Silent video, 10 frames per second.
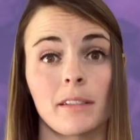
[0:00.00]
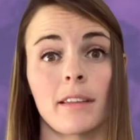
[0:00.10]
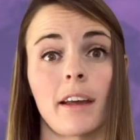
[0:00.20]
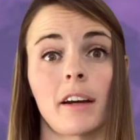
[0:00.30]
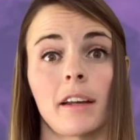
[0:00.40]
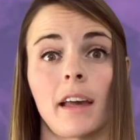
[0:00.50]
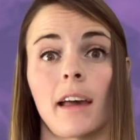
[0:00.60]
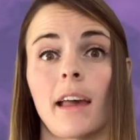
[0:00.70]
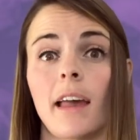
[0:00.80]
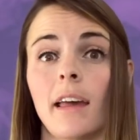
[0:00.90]
to the area,
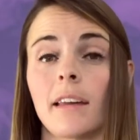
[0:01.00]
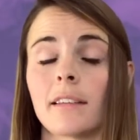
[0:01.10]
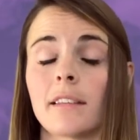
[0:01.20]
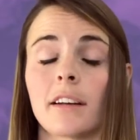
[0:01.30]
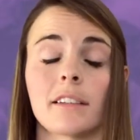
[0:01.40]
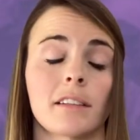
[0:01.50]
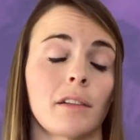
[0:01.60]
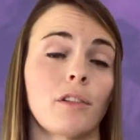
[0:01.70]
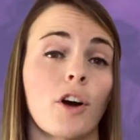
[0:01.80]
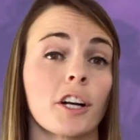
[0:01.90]
and there's a
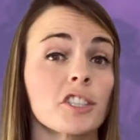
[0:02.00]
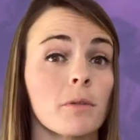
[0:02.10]
large